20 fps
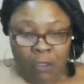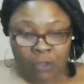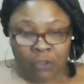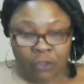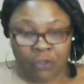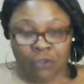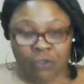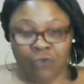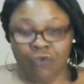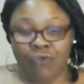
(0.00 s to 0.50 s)

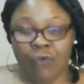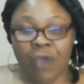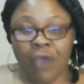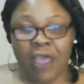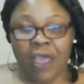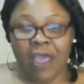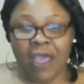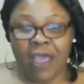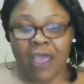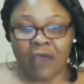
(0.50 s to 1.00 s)
You,
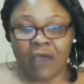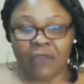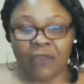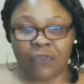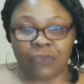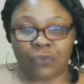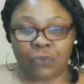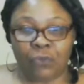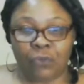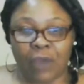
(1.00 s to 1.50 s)

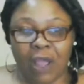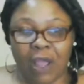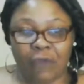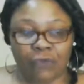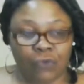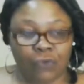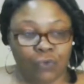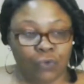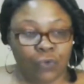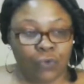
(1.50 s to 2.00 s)

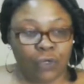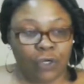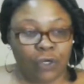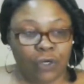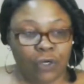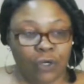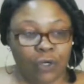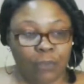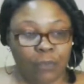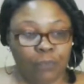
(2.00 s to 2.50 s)
throughout
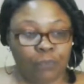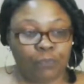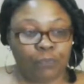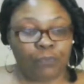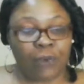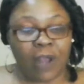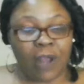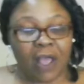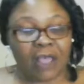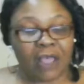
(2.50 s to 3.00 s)
your
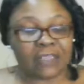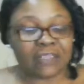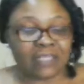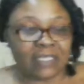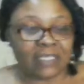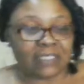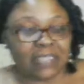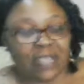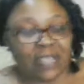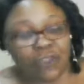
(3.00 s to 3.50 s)

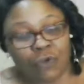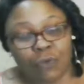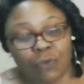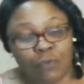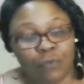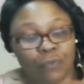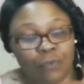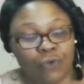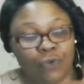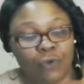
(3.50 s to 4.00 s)
process that
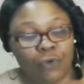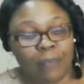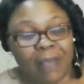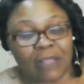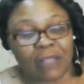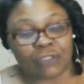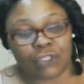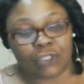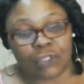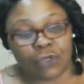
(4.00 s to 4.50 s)
you're
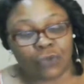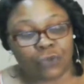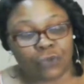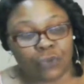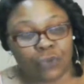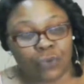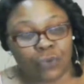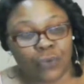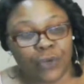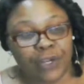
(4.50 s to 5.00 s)
about to go
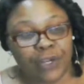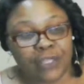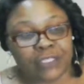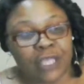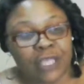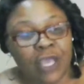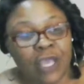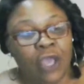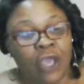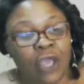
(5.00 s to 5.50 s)
through,
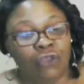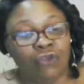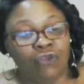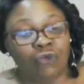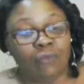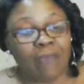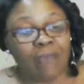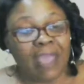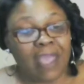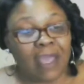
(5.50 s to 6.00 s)
Aquarius,
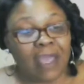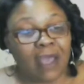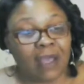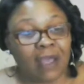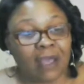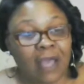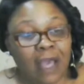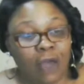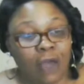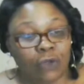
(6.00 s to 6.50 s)
you may
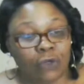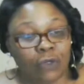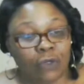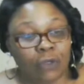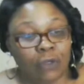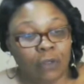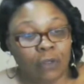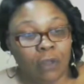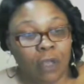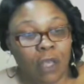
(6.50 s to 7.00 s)

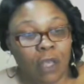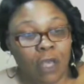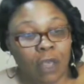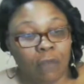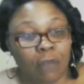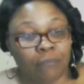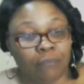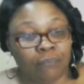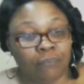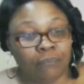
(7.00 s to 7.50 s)
encounter
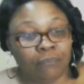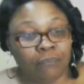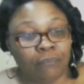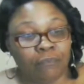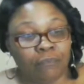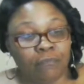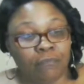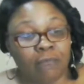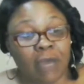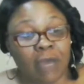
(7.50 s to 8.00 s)

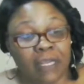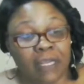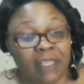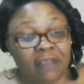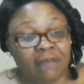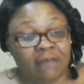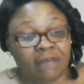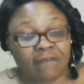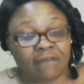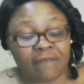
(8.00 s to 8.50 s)

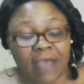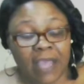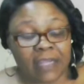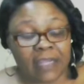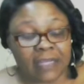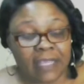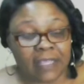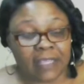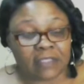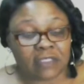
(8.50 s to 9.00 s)
money,
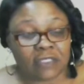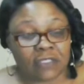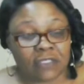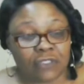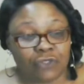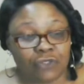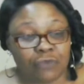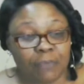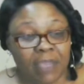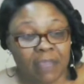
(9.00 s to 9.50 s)

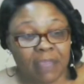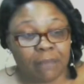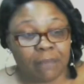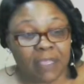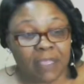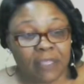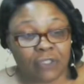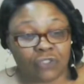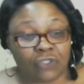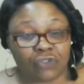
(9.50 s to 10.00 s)
finances you may
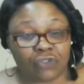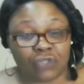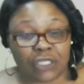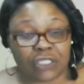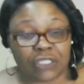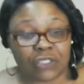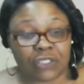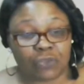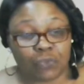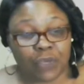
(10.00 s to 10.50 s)
be
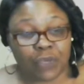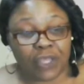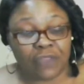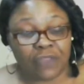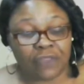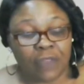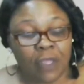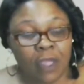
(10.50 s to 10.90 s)
entrusted with